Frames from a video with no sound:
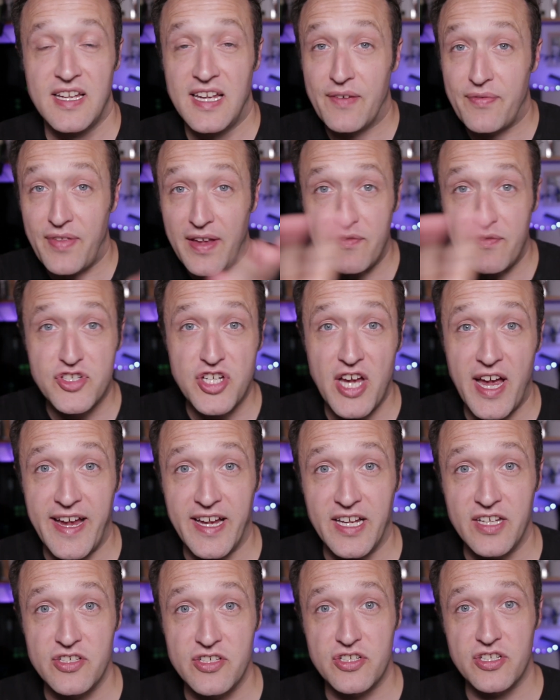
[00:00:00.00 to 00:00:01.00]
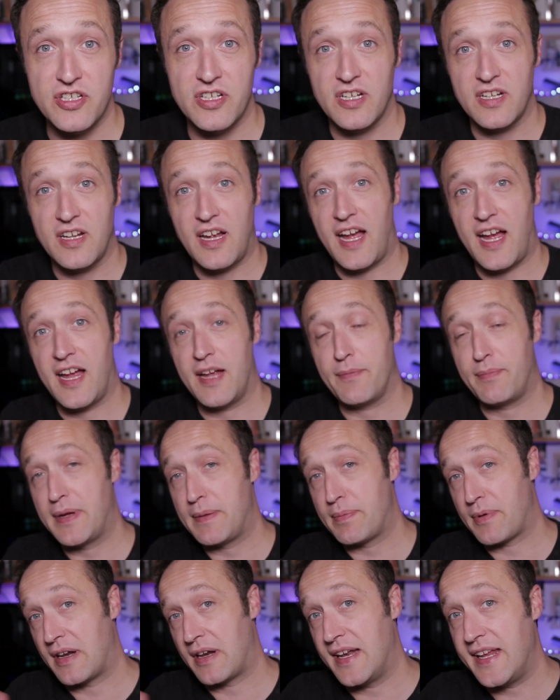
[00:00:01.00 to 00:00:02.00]
If they've changed and
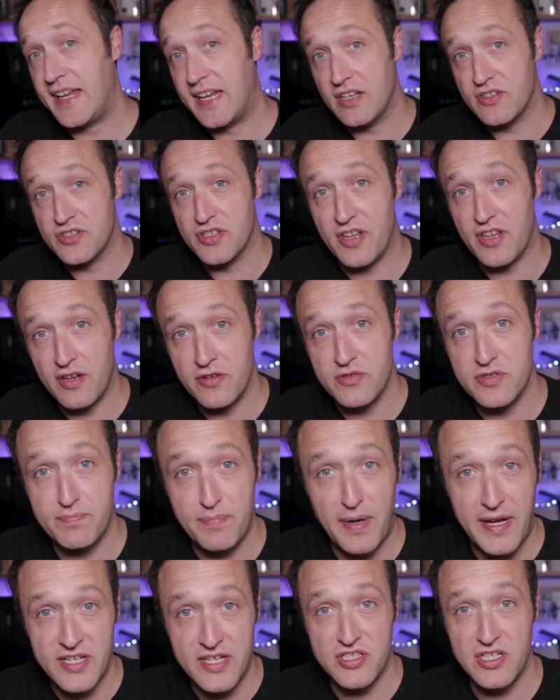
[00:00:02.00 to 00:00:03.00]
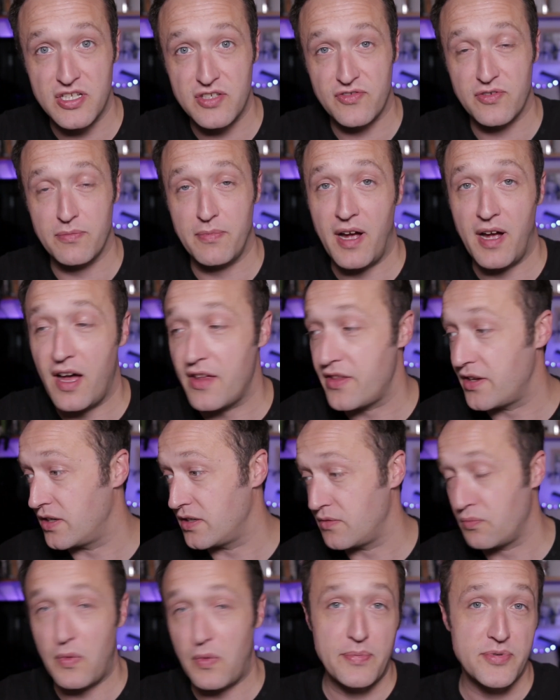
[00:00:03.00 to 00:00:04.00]
people are linking to those pages from
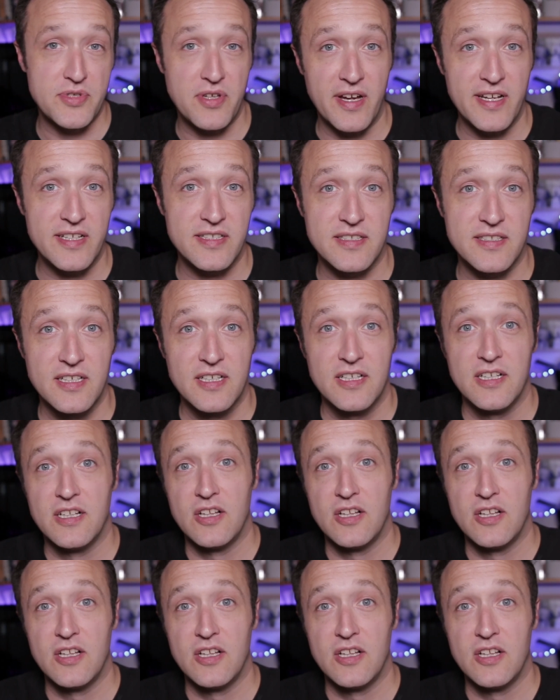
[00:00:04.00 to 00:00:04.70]
other websites,